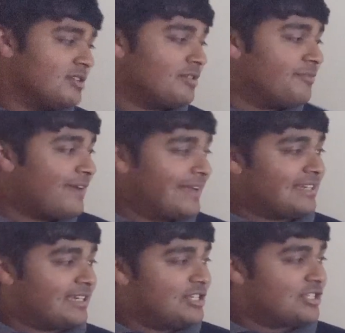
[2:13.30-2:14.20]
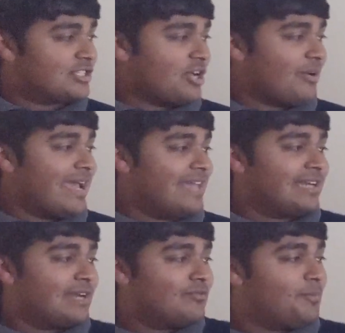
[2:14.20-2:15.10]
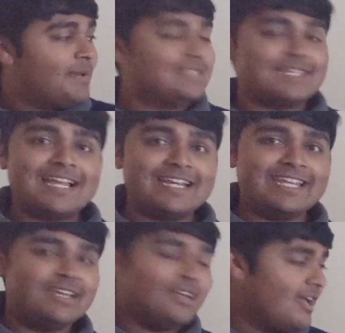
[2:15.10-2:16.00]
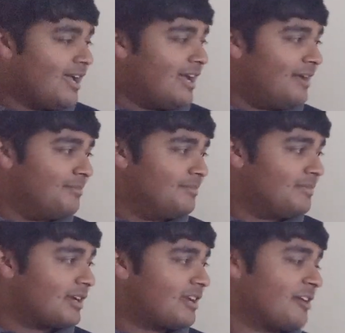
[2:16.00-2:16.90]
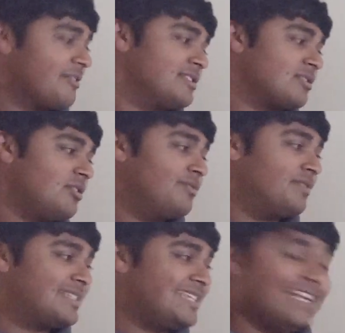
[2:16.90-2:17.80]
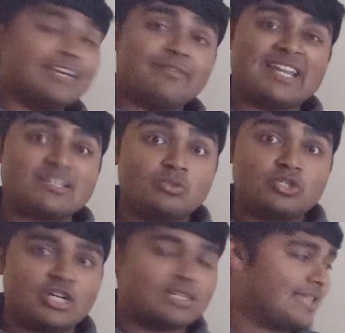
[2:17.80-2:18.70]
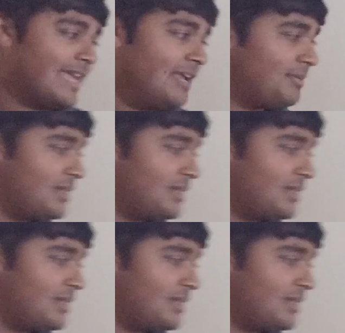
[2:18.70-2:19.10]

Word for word: So in fact, I can just go ahead and replace any um, occurrence of the ceiling of x with just n